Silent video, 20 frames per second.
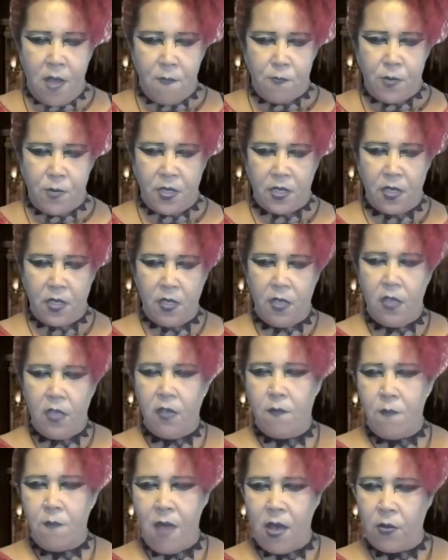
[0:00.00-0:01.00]
with
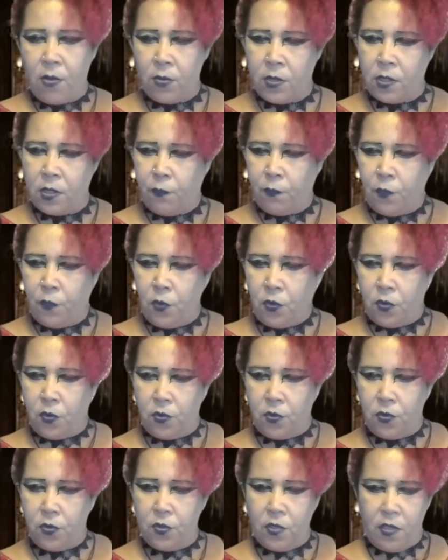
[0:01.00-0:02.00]
mouths
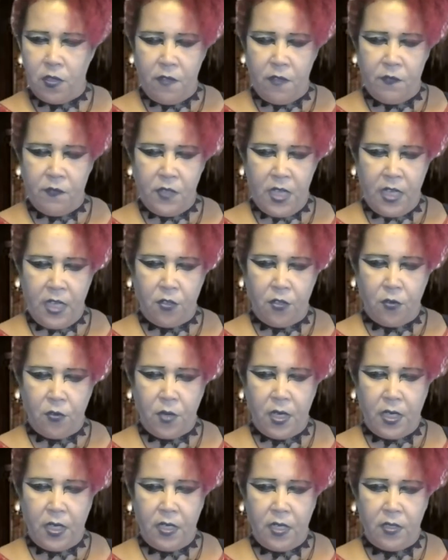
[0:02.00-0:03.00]
full of dead
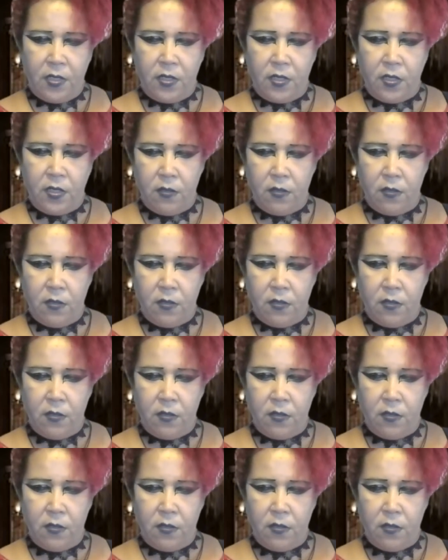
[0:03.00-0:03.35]
crickets.